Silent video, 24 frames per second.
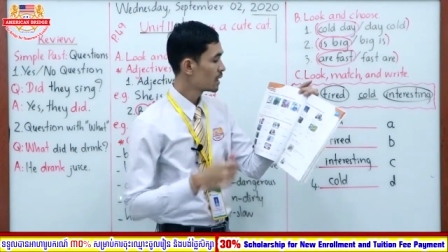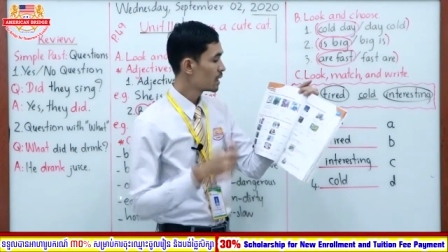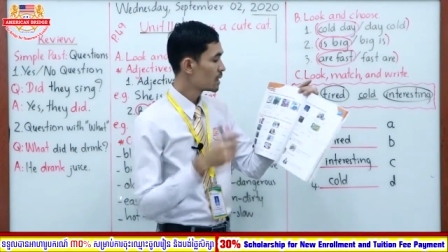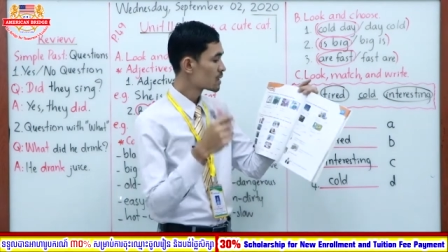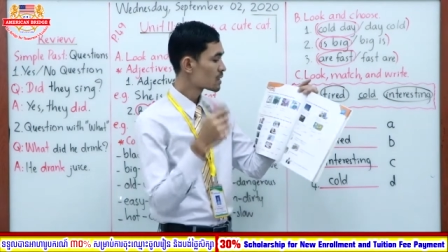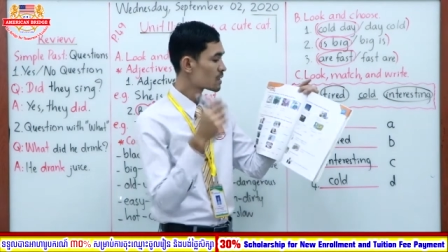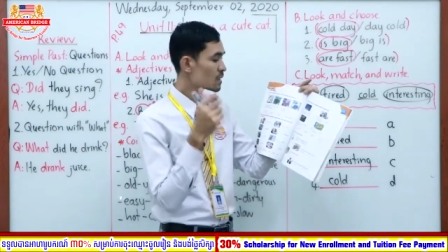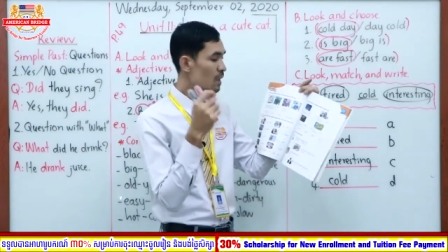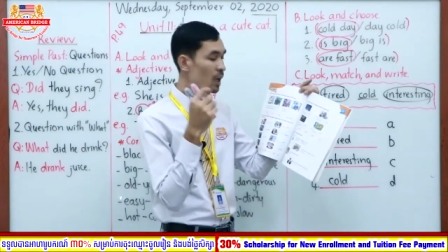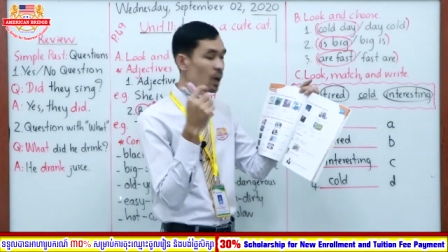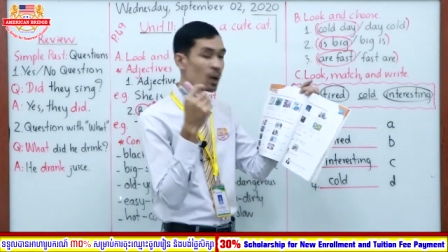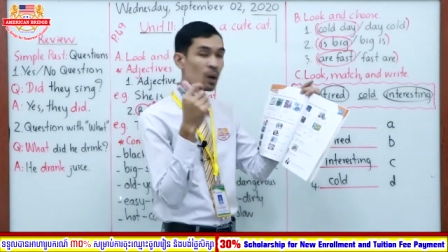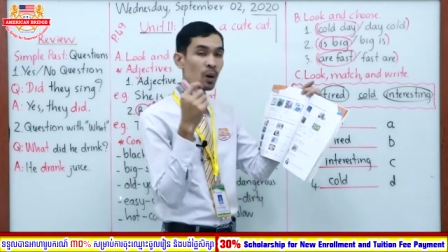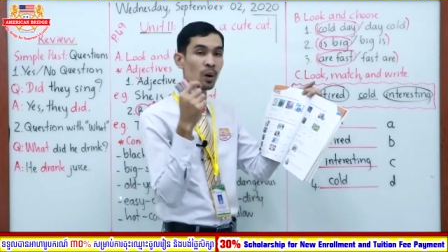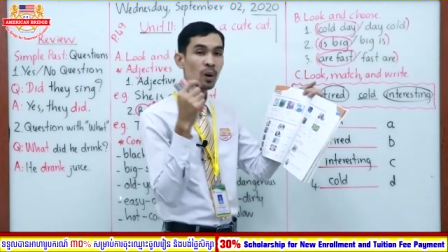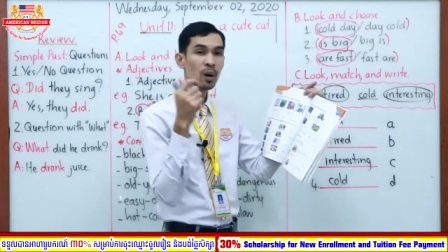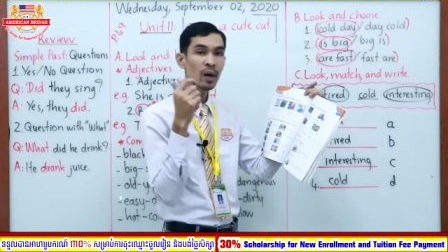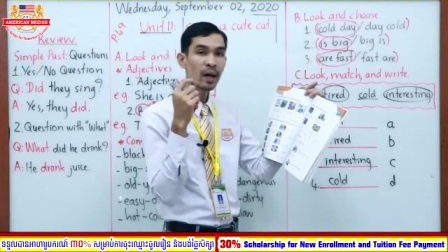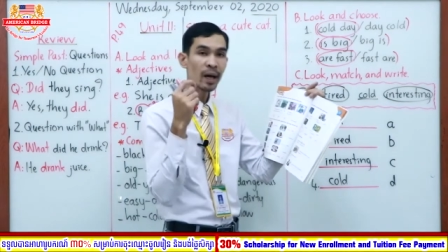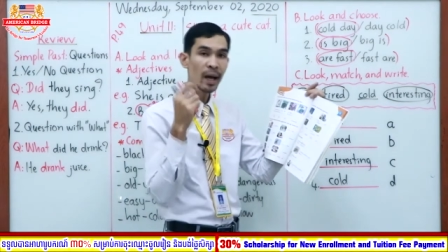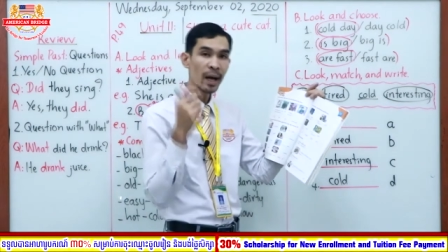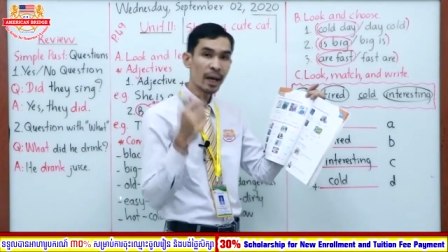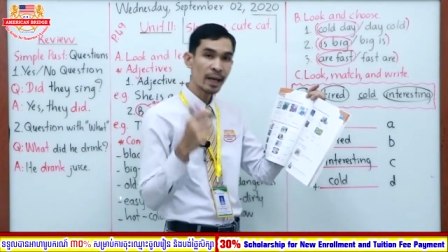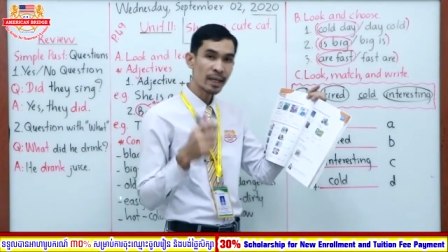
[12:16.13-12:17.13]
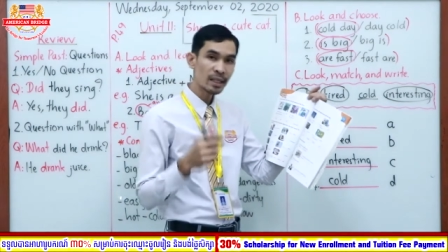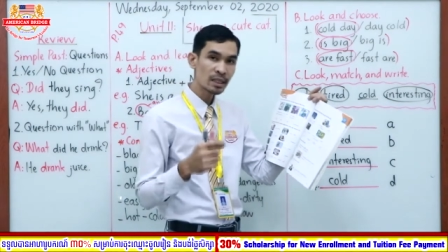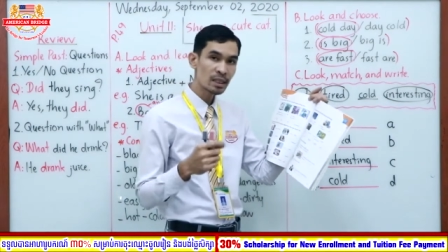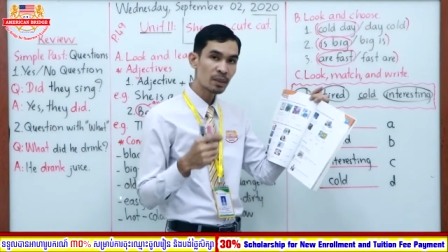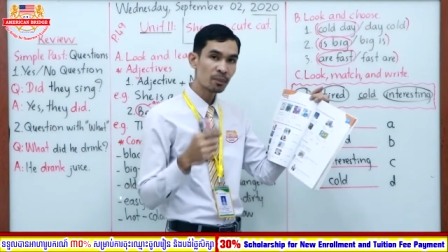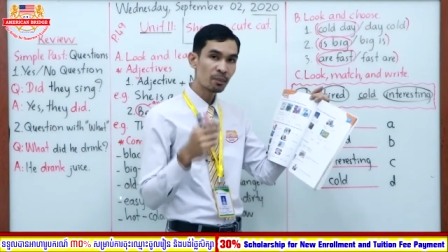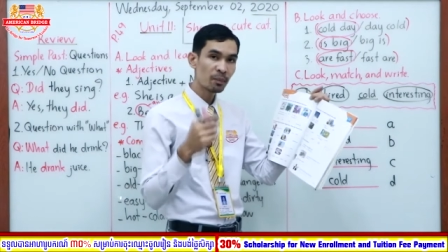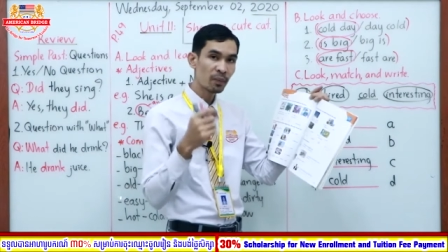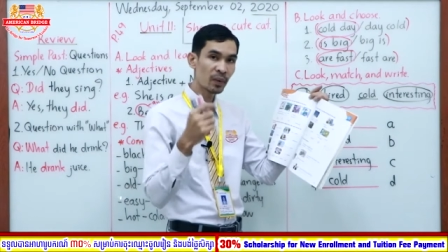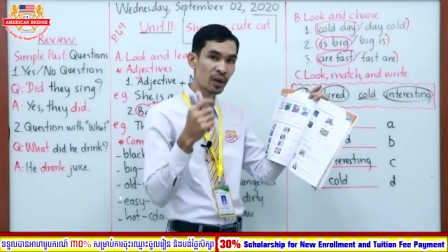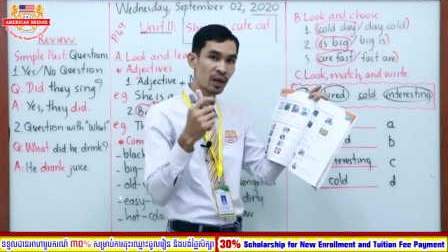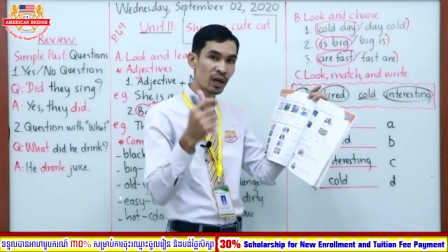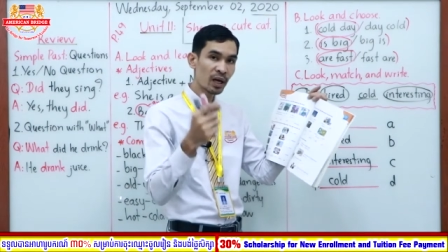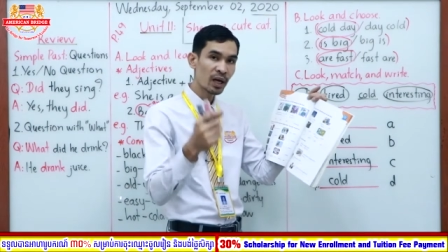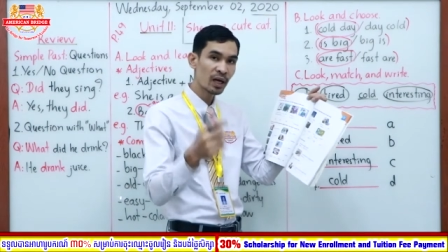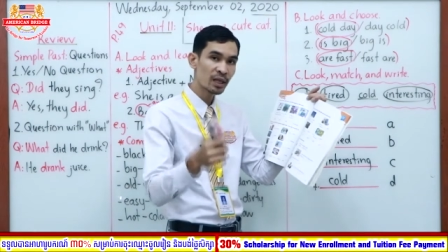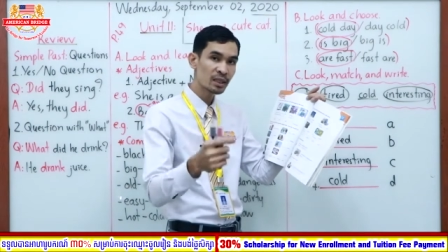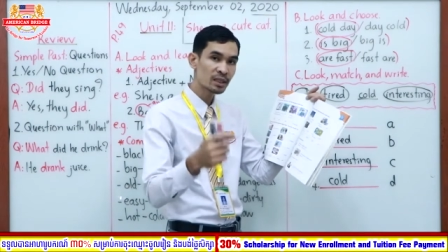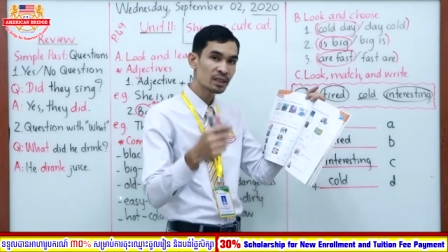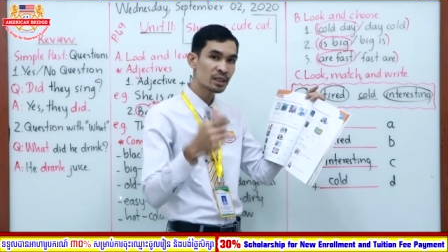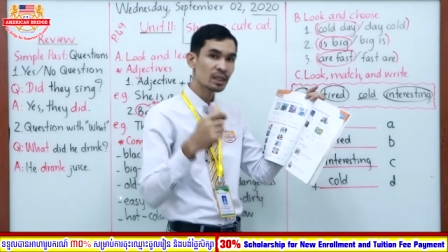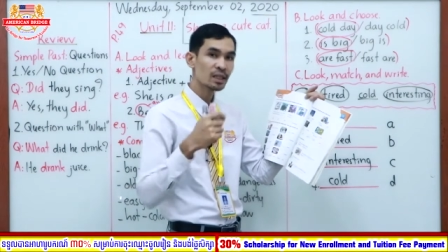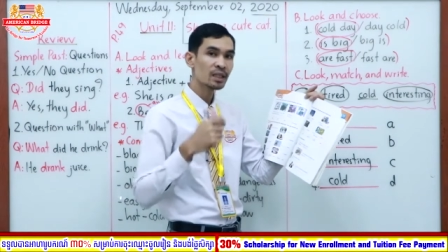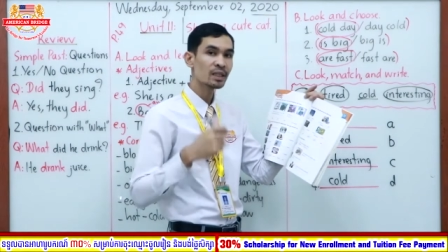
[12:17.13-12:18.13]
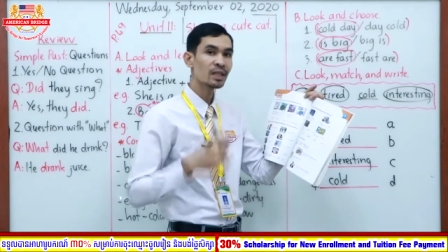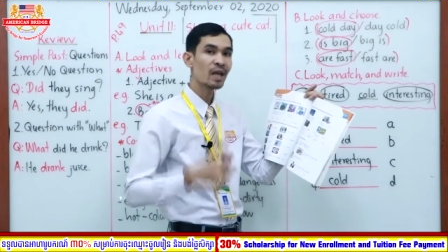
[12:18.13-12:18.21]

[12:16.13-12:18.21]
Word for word: So is plus